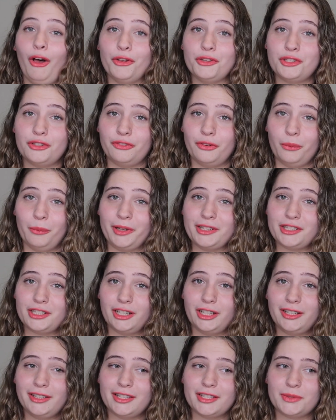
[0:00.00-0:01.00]
Also from
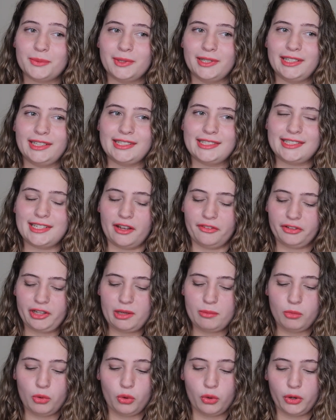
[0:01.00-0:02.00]
Windsor. This one is
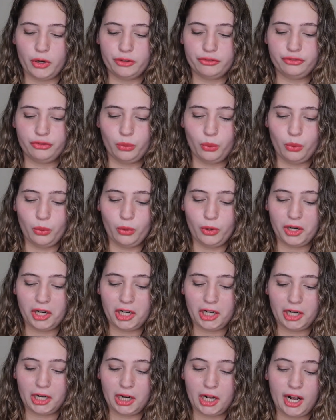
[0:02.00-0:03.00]
definitely more
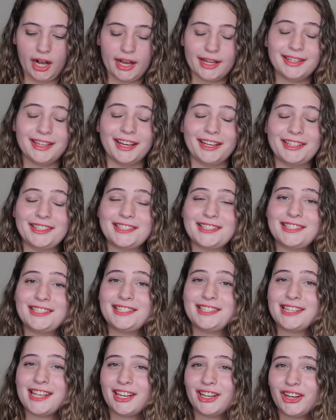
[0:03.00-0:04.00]
for a nice
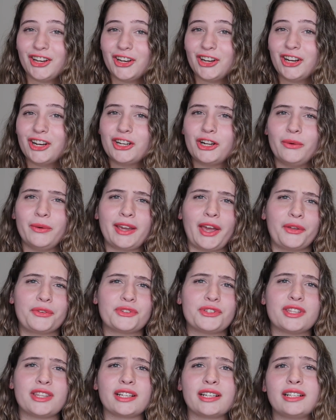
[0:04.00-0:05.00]
dinner, going out
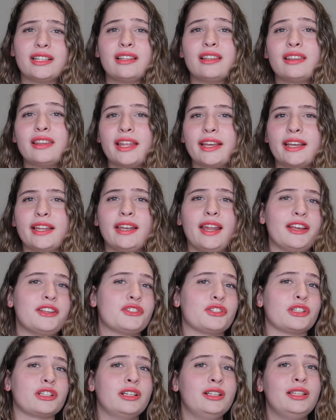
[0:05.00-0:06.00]
to the like a
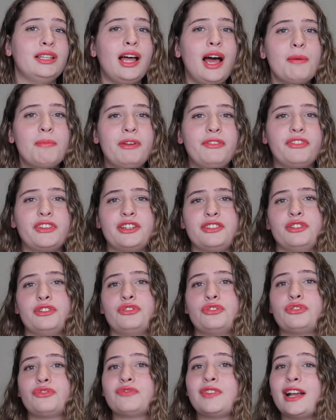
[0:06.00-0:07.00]
nicer club if there's a
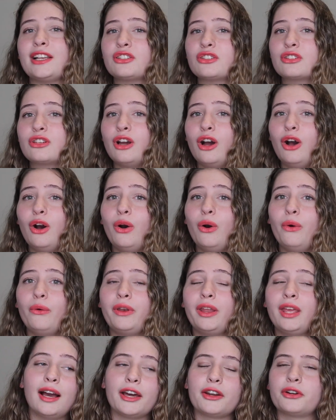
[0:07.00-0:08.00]
dress
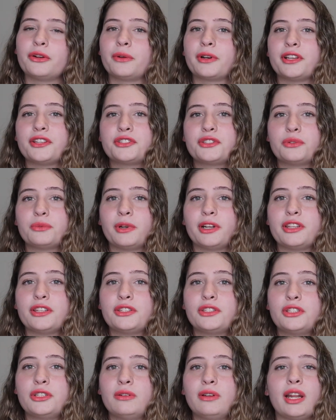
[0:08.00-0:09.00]
code. I don't know what else you'd wear
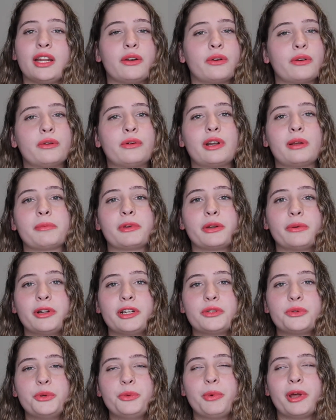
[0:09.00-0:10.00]
this to and I don't know what I'm going to
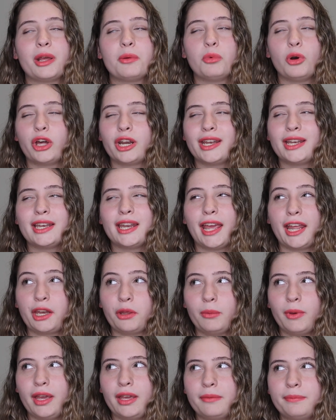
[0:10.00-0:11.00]
wear to but I bought it
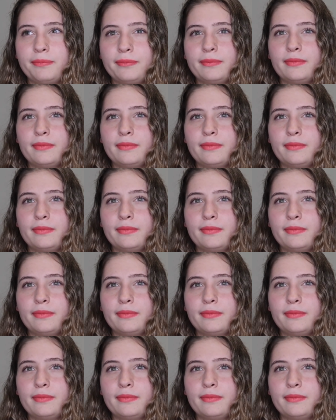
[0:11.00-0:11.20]
anyway.